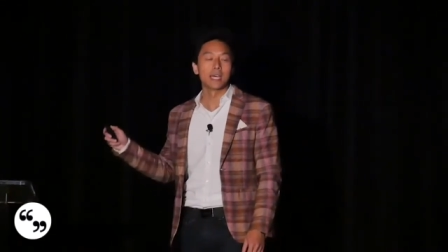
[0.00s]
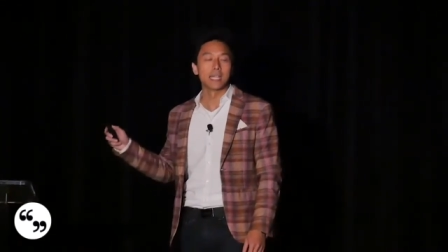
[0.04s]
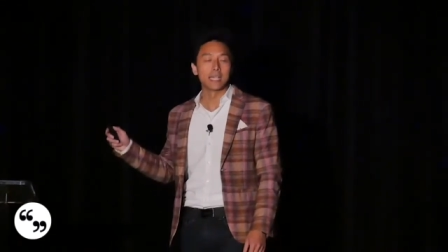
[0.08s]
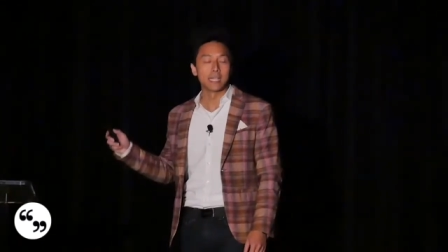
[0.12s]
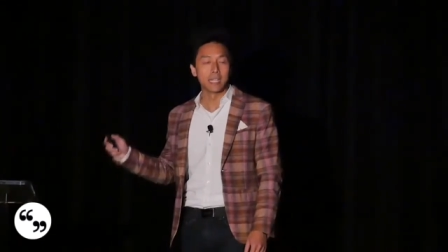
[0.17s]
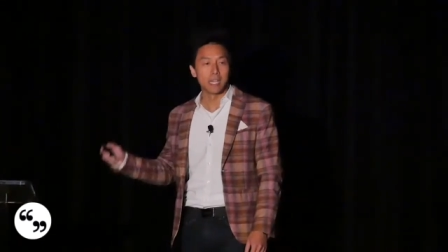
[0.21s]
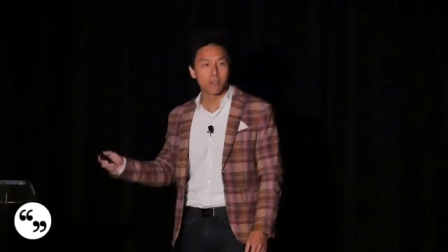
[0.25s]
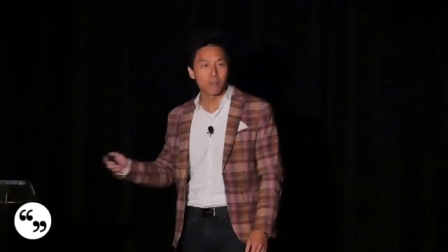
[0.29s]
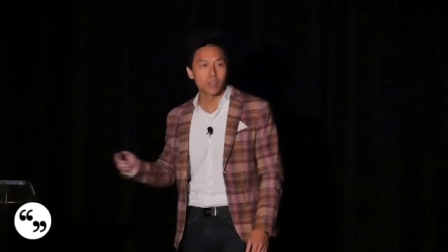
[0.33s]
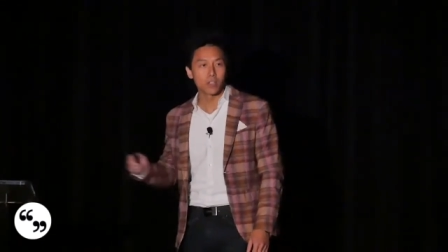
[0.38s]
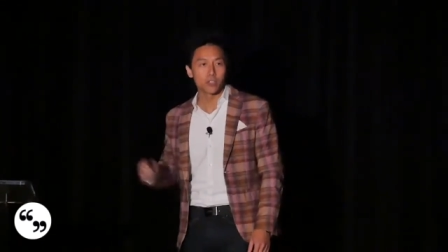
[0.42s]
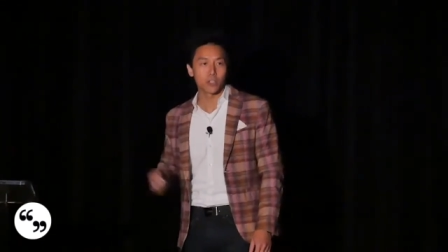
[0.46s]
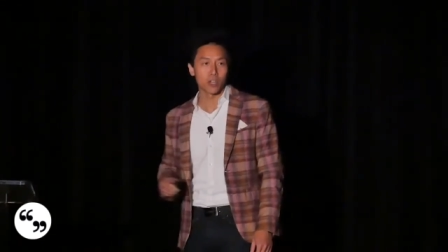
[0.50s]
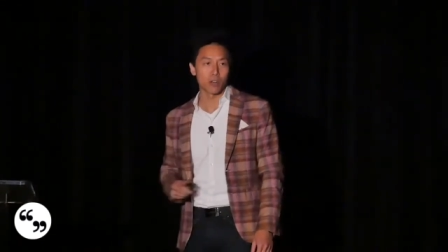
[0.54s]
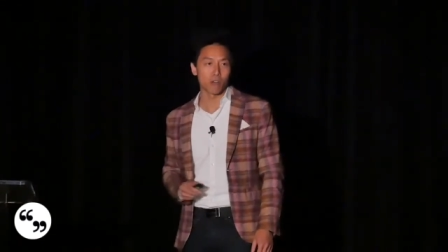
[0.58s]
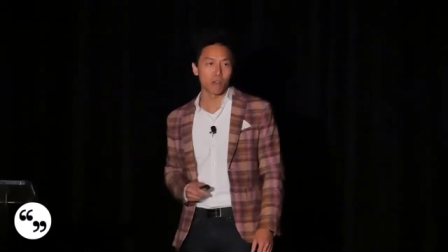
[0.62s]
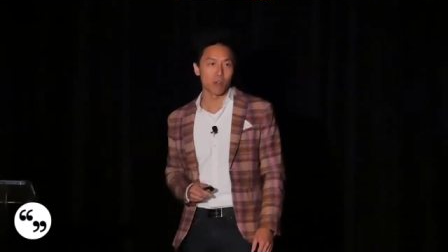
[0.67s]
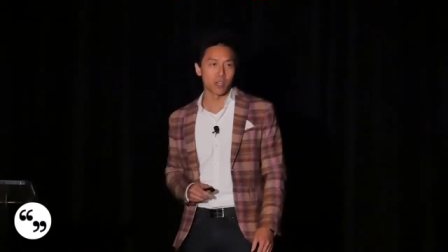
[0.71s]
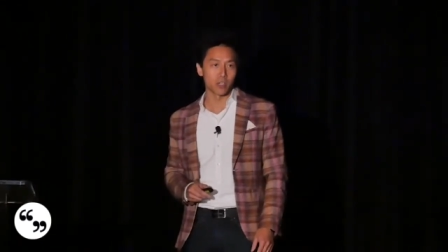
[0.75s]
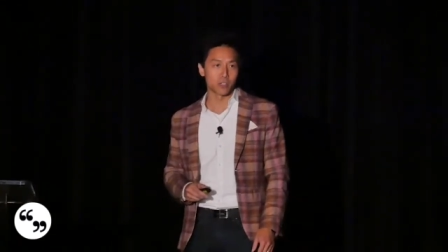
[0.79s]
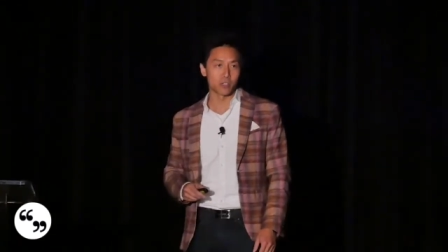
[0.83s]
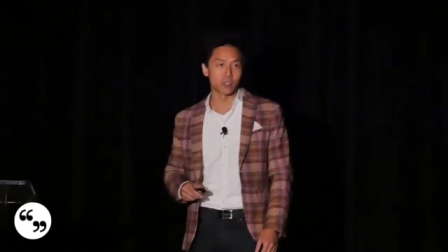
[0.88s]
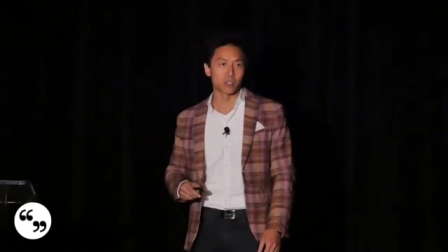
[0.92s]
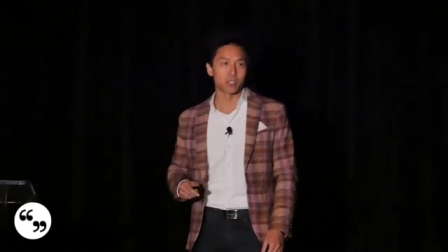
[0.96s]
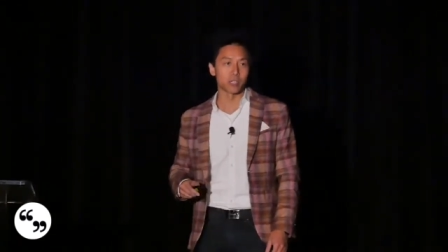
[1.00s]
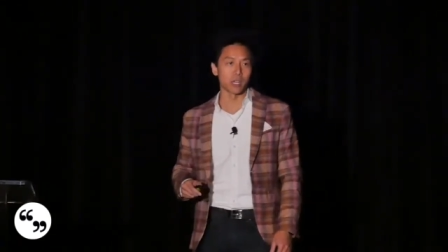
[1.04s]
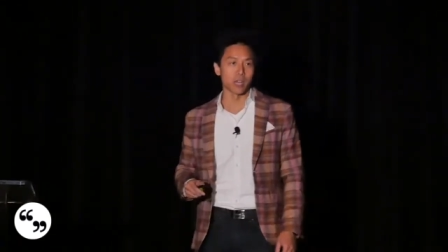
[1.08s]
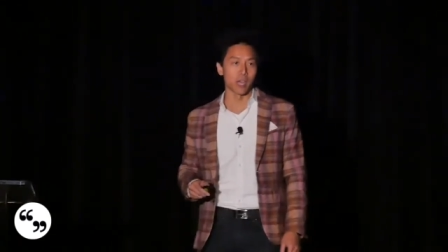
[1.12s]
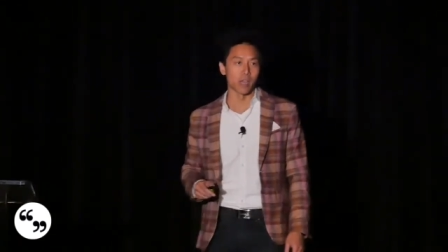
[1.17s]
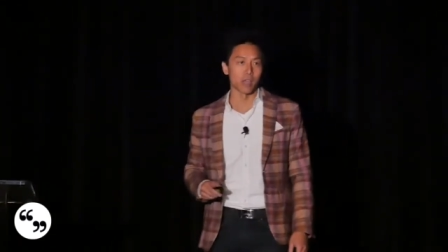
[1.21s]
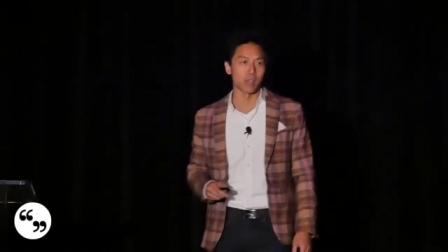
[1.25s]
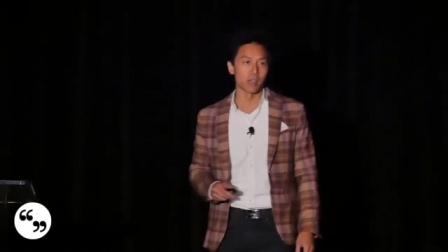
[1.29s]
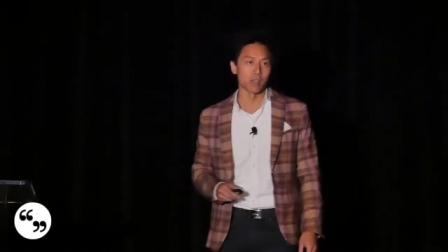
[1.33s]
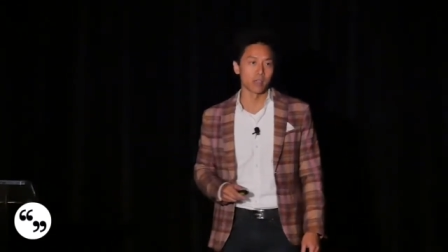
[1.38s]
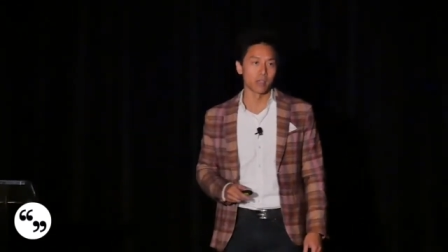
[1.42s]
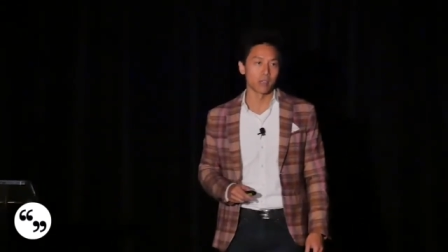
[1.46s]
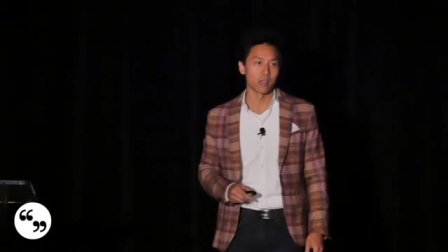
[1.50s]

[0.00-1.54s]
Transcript: living generation today.